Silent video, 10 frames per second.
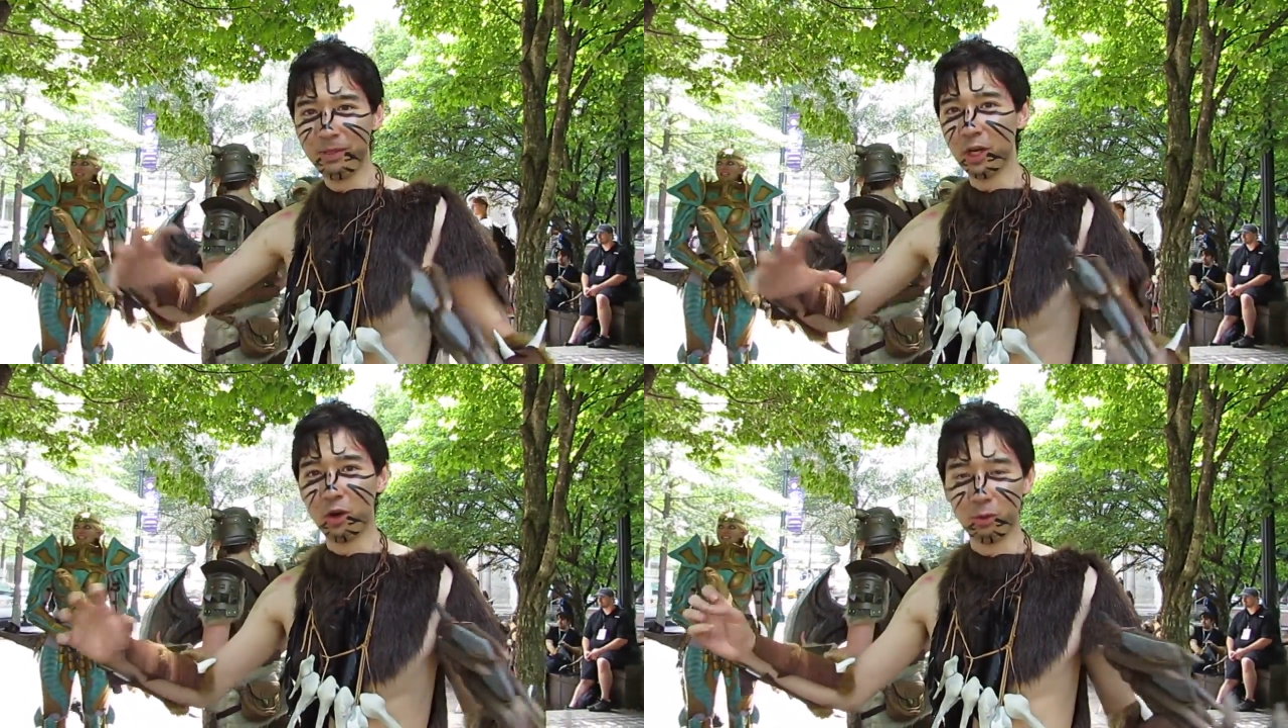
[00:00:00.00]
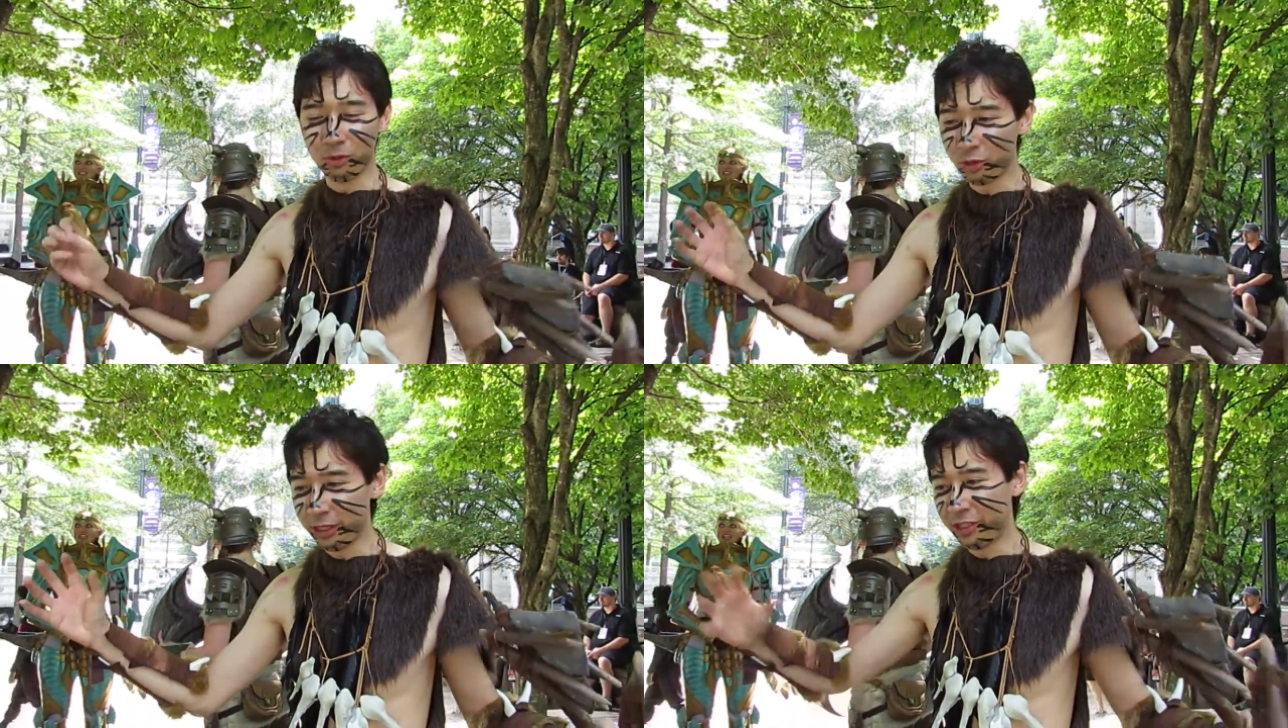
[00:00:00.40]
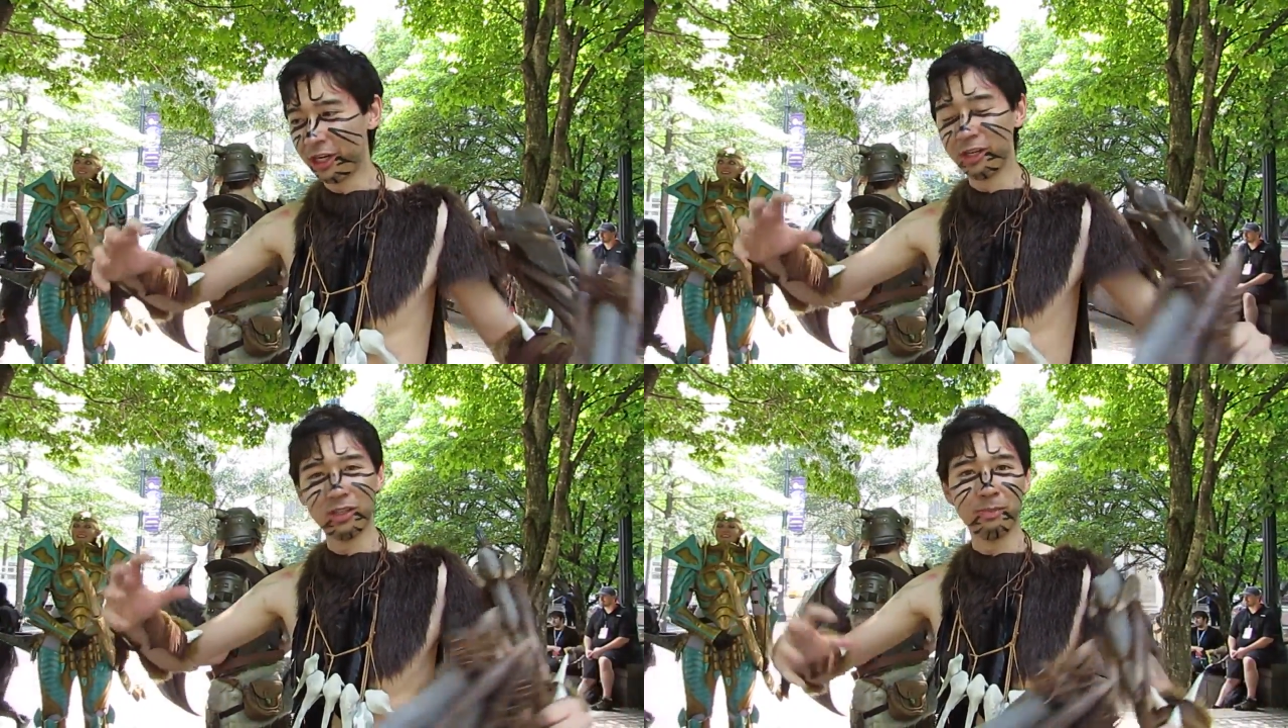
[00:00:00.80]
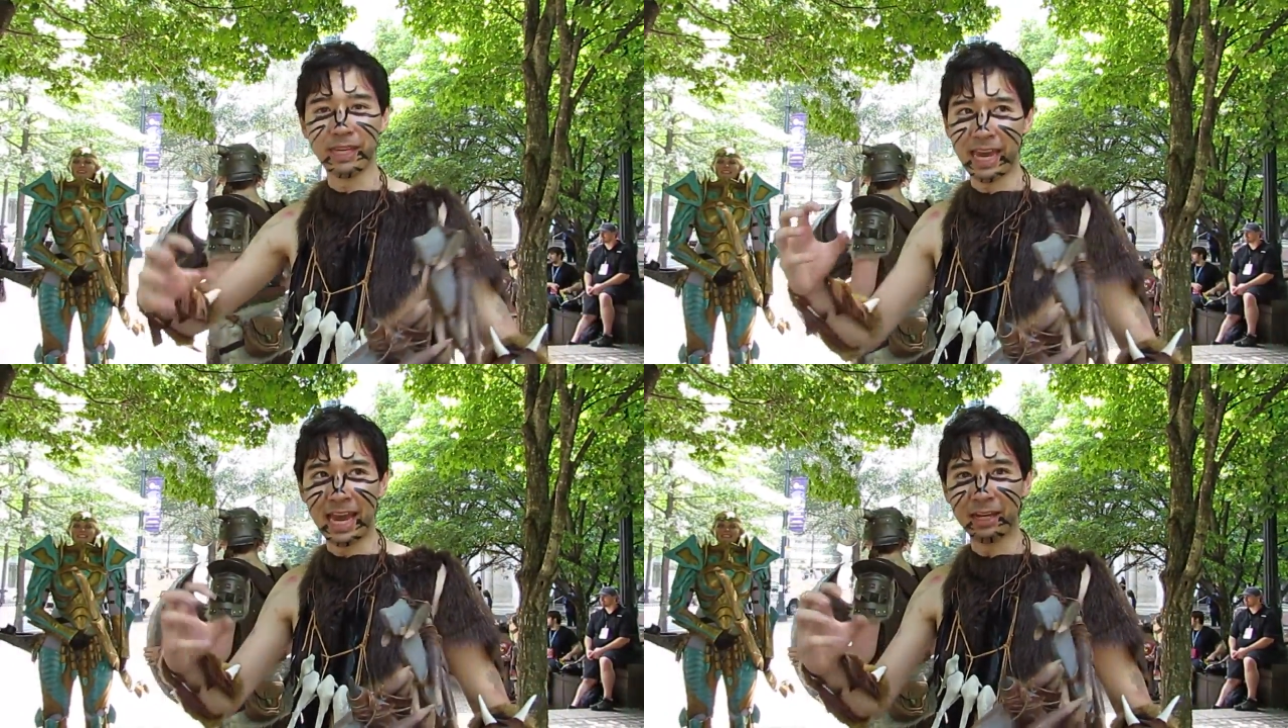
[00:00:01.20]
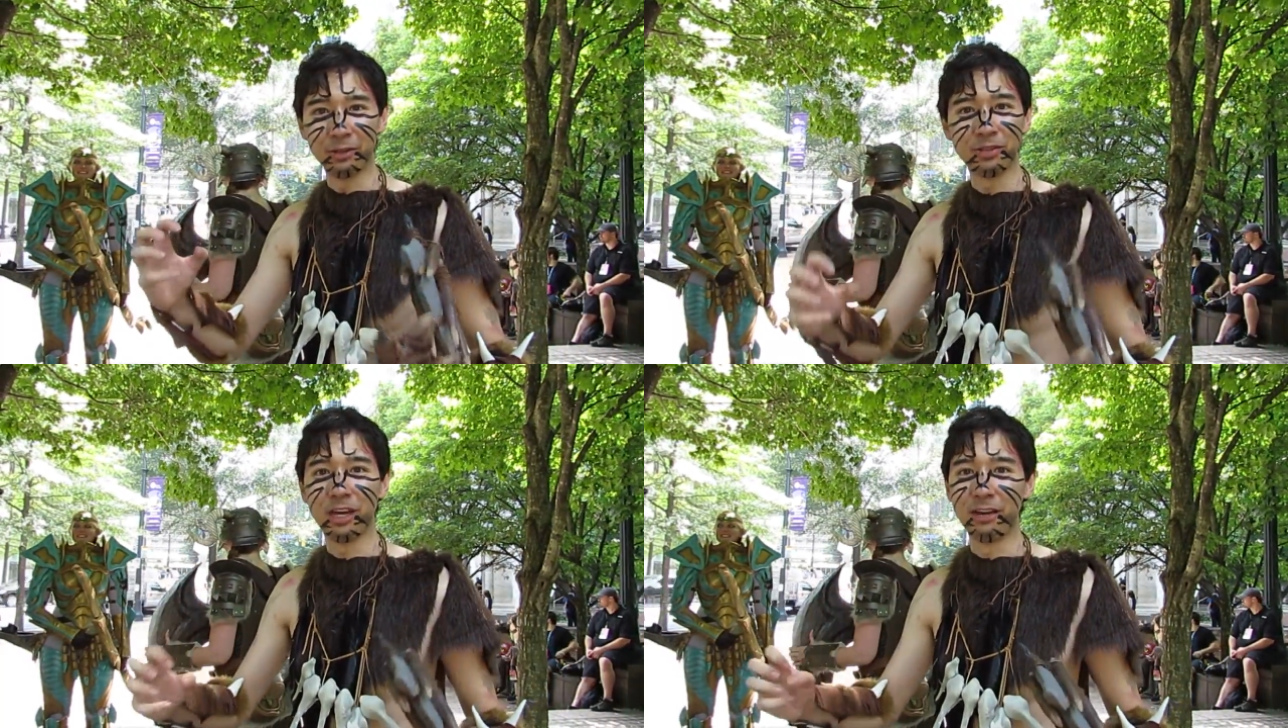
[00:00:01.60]
you know, creatures and
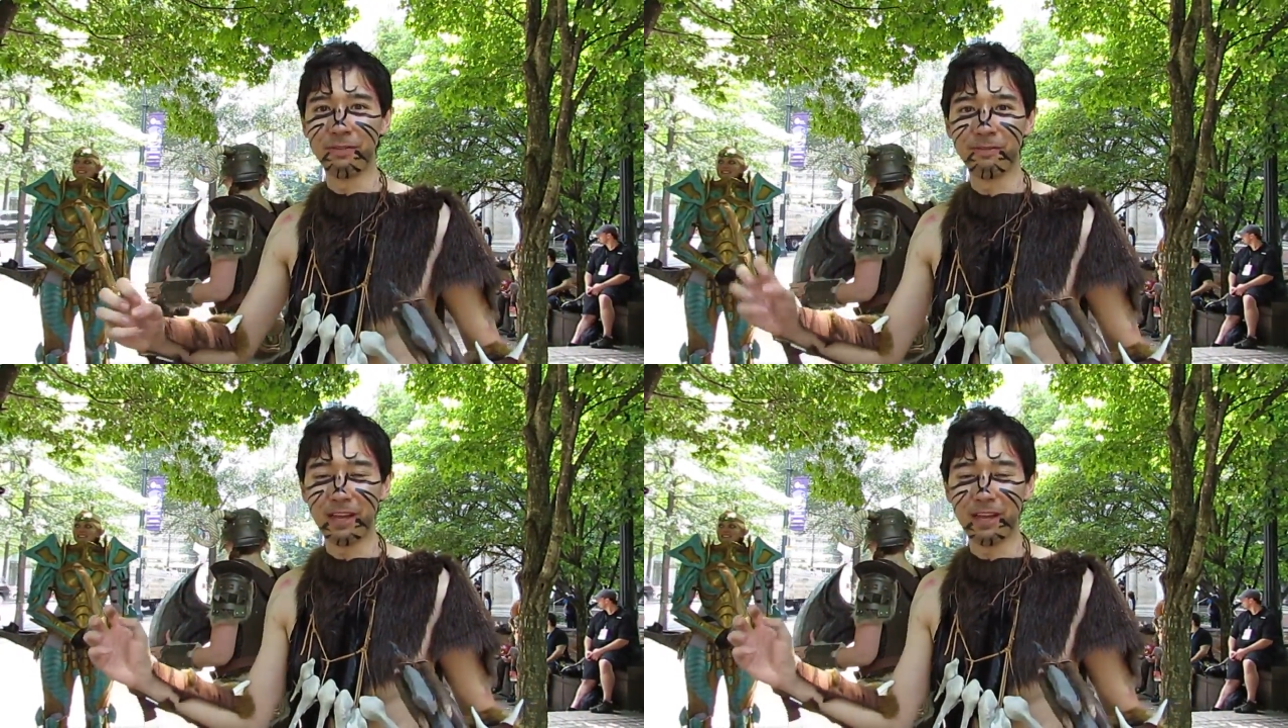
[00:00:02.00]
mechanical stuff,